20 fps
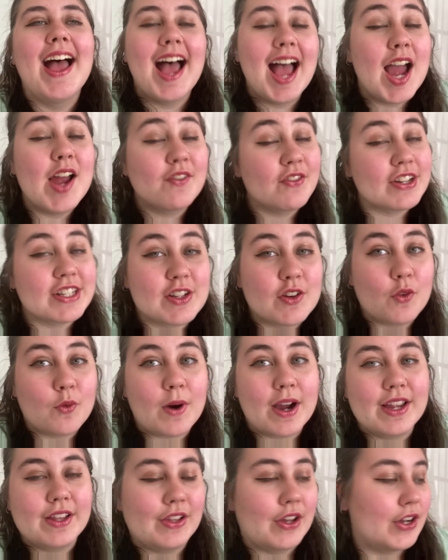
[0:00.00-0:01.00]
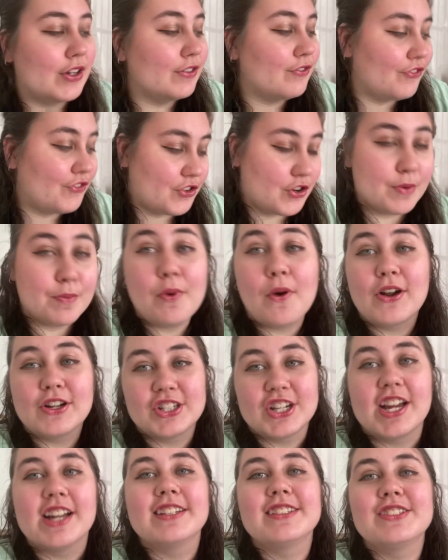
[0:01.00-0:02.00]
I've written quite a lot for a
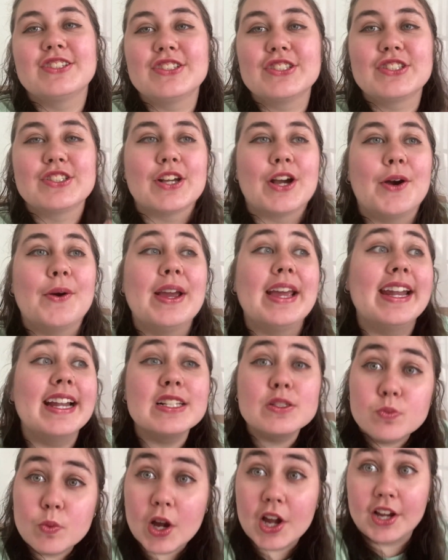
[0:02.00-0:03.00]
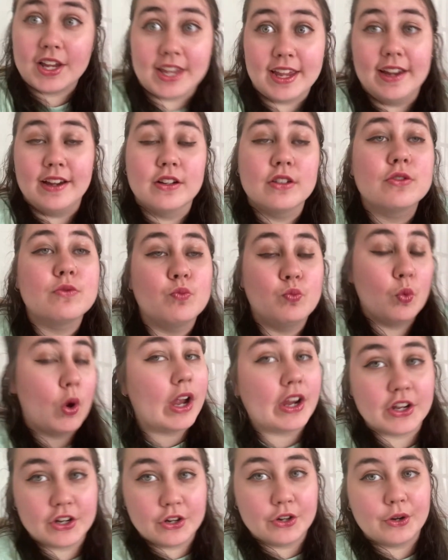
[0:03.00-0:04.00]
project, so it is working
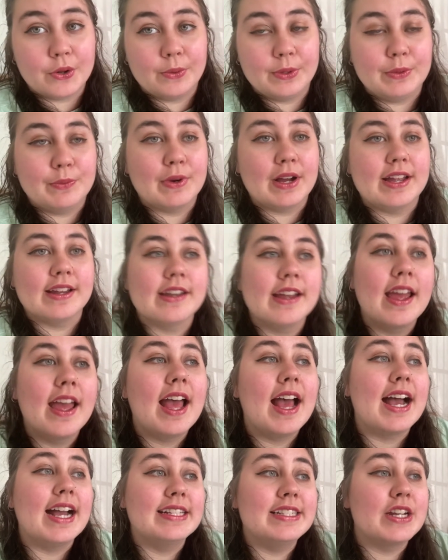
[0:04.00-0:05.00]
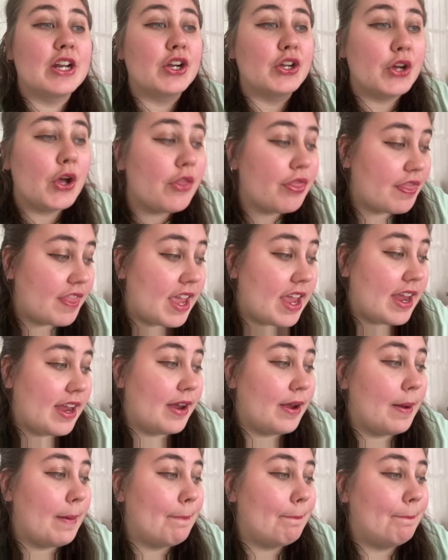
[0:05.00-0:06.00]
on only one. I did a good
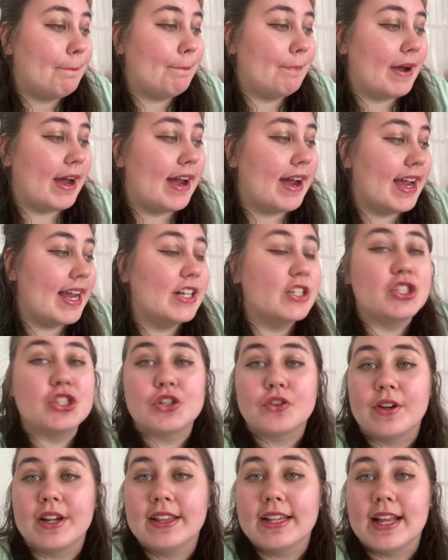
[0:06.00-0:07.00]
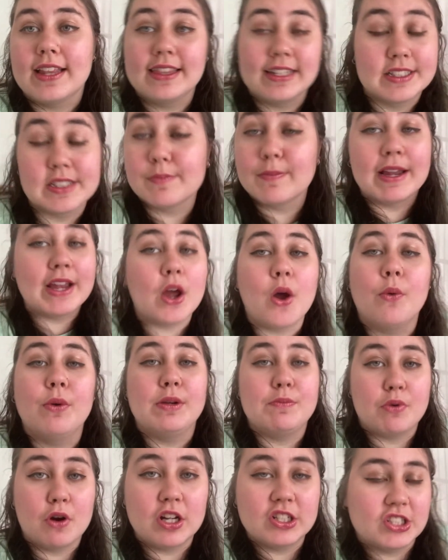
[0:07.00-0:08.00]
thing by ensuring that this is my only
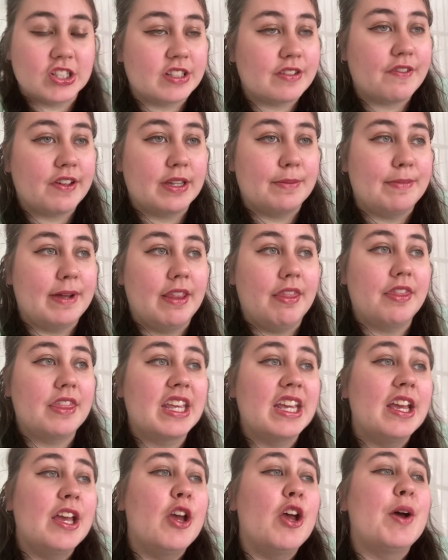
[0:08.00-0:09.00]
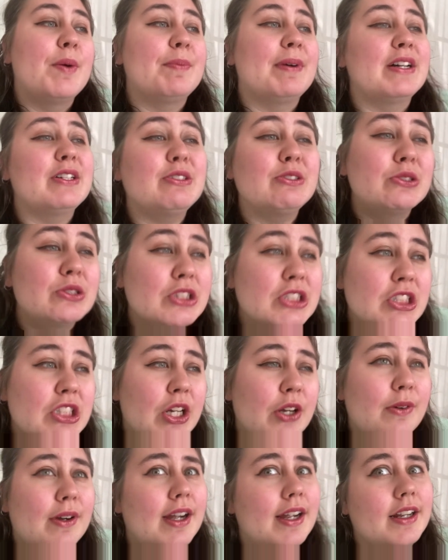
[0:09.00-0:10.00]
project for the month, but
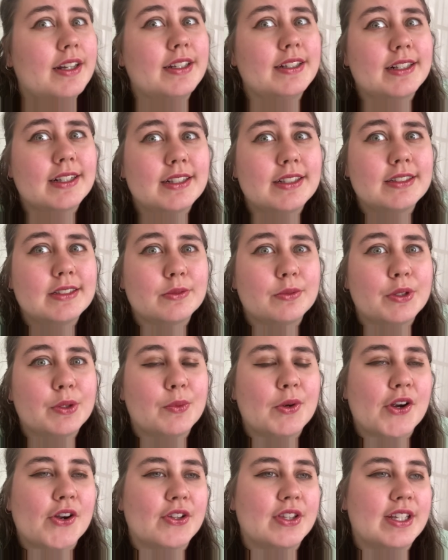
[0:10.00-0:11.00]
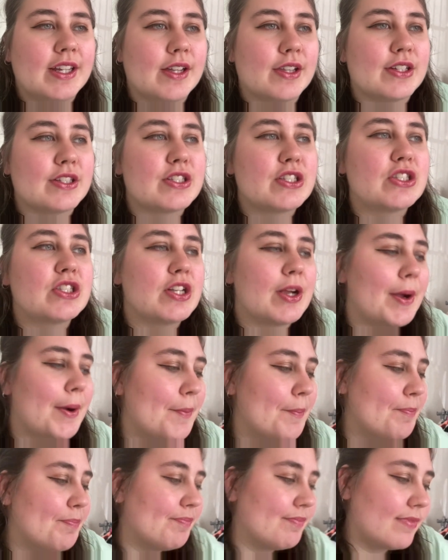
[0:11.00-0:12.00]
also I kind of want to work on the others.
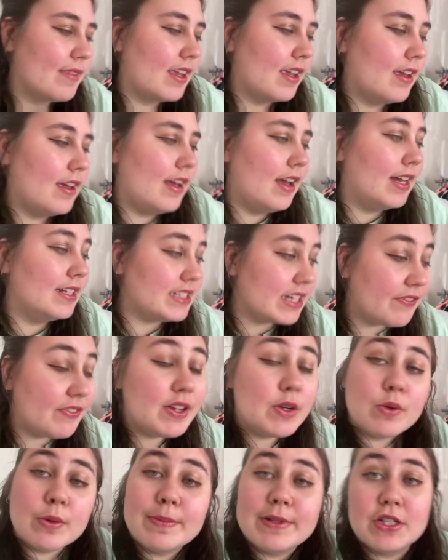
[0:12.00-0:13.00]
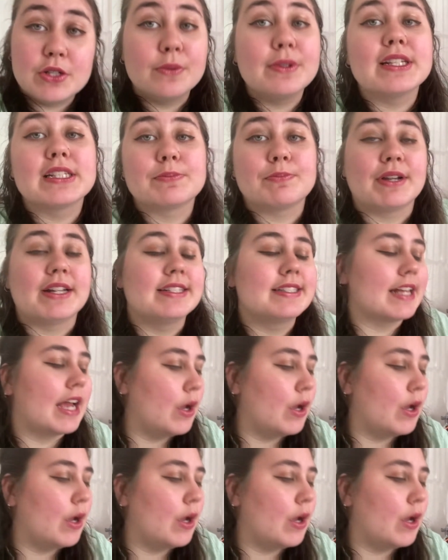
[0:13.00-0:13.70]
So I definitely will be doing the sprints.